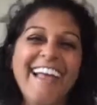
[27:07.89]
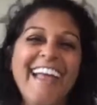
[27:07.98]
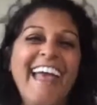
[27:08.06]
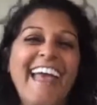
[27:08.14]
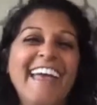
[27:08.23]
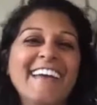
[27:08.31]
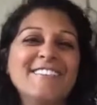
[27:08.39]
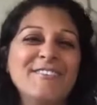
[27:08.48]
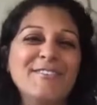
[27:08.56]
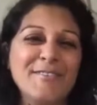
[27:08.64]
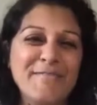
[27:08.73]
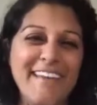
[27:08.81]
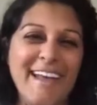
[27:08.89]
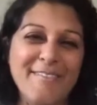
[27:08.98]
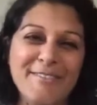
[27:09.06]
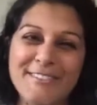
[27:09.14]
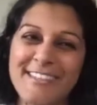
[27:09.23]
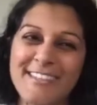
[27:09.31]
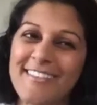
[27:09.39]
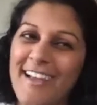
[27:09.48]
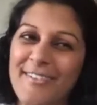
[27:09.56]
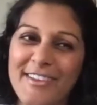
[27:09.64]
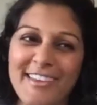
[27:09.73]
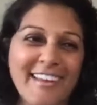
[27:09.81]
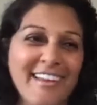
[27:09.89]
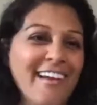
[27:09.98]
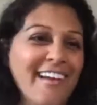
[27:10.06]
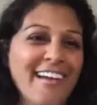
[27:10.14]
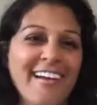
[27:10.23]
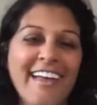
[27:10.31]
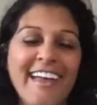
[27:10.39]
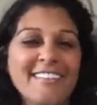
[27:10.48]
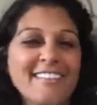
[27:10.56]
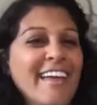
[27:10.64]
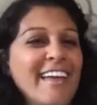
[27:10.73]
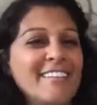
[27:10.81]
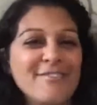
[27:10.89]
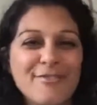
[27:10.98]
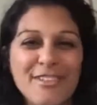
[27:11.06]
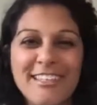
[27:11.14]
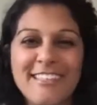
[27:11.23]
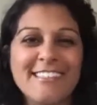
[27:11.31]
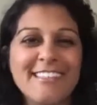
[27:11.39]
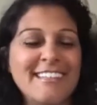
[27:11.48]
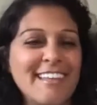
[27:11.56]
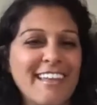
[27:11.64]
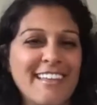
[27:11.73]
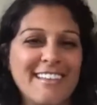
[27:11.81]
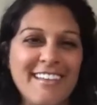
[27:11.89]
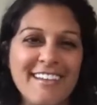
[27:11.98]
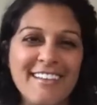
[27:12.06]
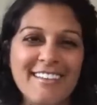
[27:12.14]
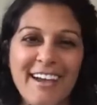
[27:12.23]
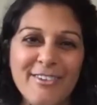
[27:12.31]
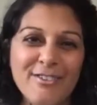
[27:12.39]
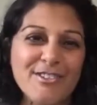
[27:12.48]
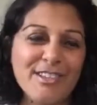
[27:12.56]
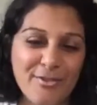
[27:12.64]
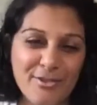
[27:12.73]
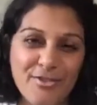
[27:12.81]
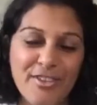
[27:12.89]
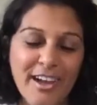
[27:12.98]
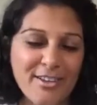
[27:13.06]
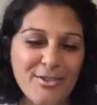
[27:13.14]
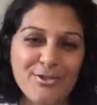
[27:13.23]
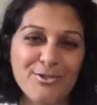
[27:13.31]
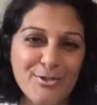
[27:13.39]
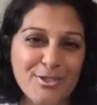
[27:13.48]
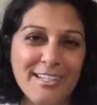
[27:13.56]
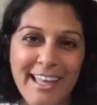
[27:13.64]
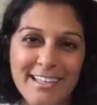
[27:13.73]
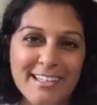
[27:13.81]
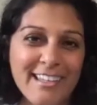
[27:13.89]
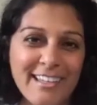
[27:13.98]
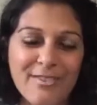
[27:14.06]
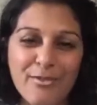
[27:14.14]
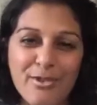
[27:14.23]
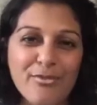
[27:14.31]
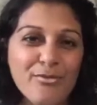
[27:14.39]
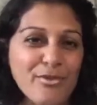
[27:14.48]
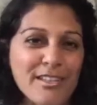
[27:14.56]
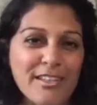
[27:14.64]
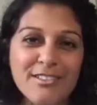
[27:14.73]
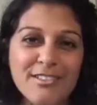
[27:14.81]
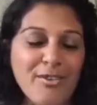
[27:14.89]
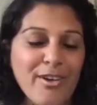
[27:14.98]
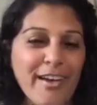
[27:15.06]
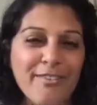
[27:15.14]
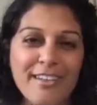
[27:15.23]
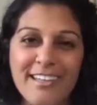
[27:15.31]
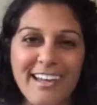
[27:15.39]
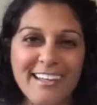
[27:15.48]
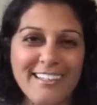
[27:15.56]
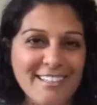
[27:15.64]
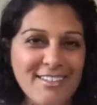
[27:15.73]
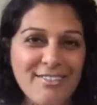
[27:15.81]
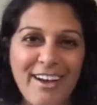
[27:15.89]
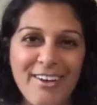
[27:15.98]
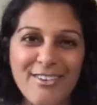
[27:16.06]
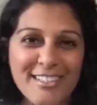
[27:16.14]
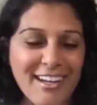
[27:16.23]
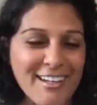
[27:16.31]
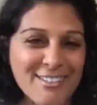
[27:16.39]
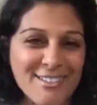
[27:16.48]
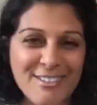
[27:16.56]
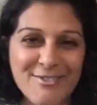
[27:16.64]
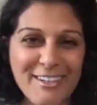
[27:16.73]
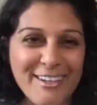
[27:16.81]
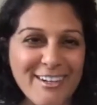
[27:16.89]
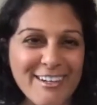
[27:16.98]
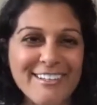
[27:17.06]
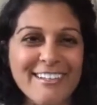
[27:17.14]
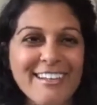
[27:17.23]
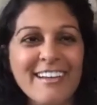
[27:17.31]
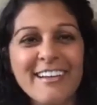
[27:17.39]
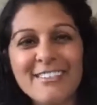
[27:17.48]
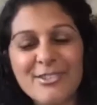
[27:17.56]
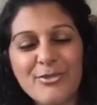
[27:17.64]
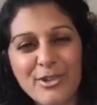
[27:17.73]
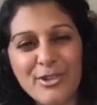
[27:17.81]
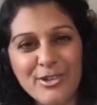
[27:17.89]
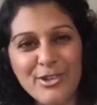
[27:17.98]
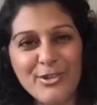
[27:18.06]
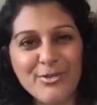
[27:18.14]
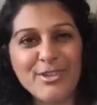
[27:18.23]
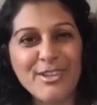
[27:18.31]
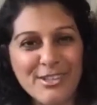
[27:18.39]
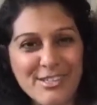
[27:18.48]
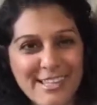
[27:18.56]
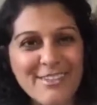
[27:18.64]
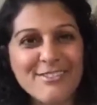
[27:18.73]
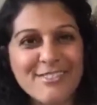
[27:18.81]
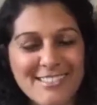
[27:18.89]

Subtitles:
And you will be able to love it and release it and allow yourself to find your true sanity. We really don't have any idea of how unconscious we are until we're with ourselves.